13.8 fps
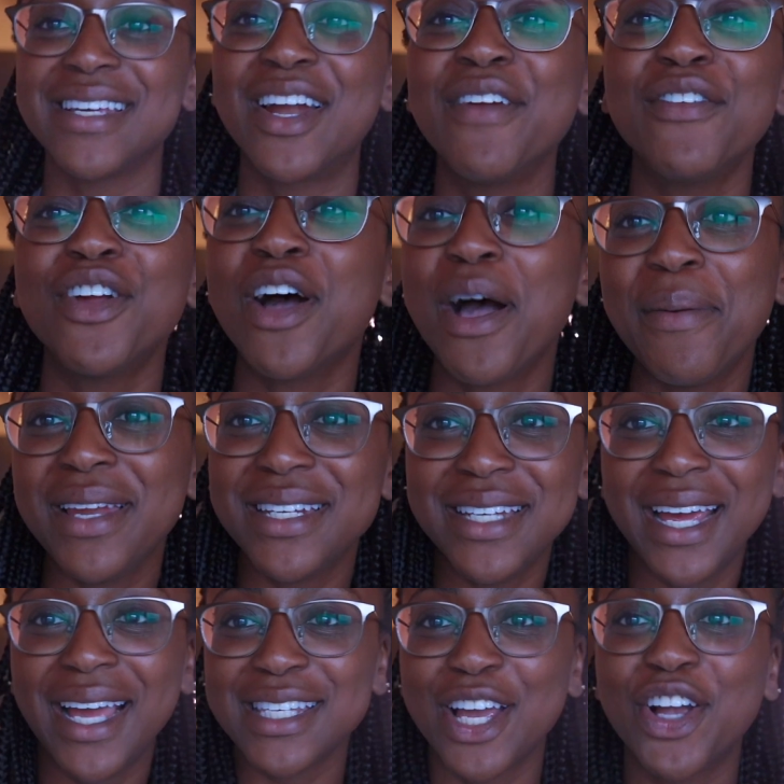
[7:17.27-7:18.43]
I don't even know how many
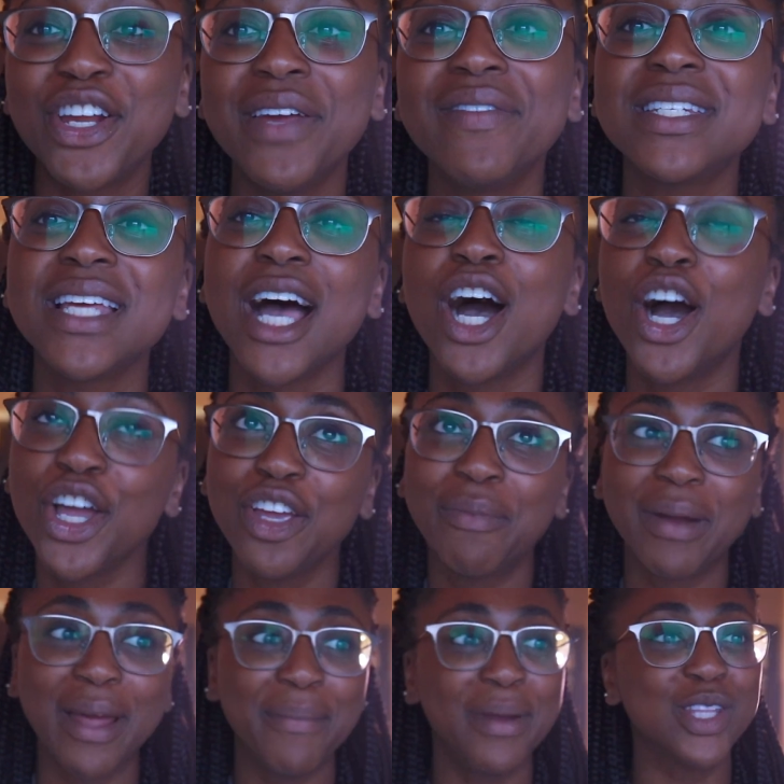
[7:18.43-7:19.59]
days. I couldn't even tell you,
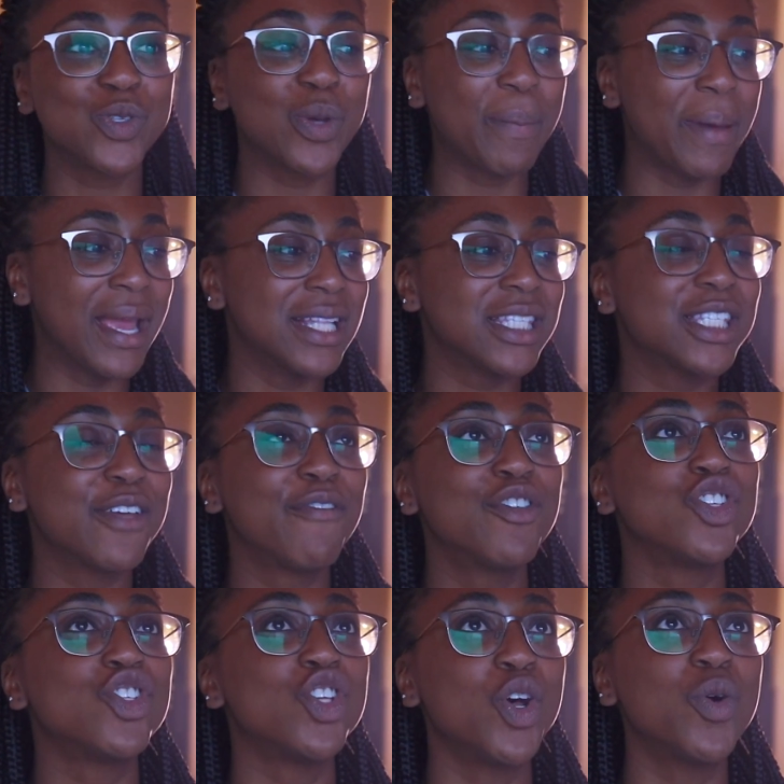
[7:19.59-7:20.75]
but I've been in sweatpants for
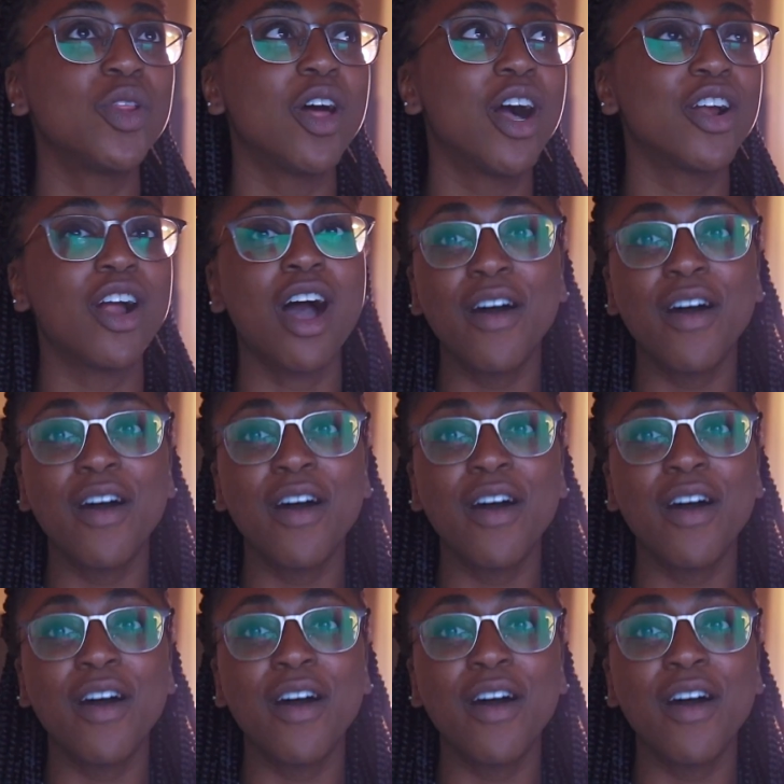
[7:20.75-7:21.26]
so long.